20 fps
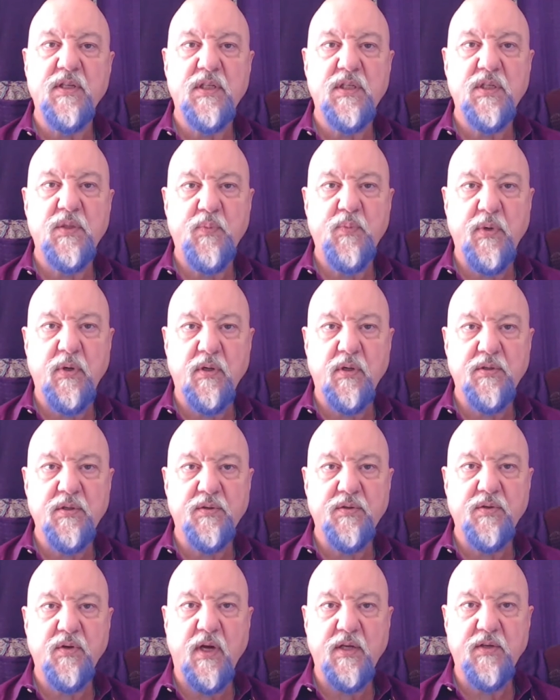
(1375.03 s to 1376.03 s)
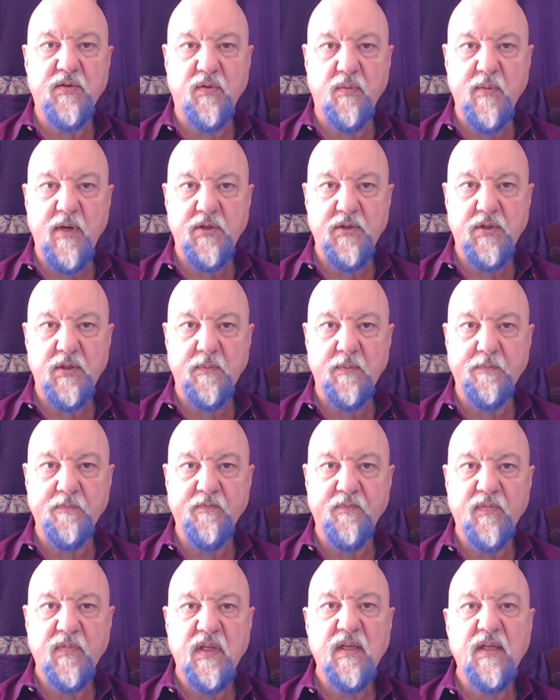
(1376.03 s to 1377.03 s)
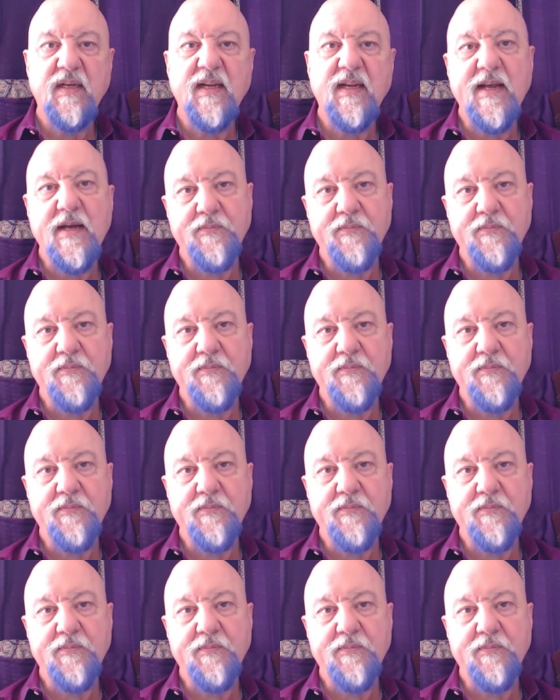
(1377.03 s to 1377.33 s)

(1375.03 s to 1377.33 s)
spiritual transformation. Yeah.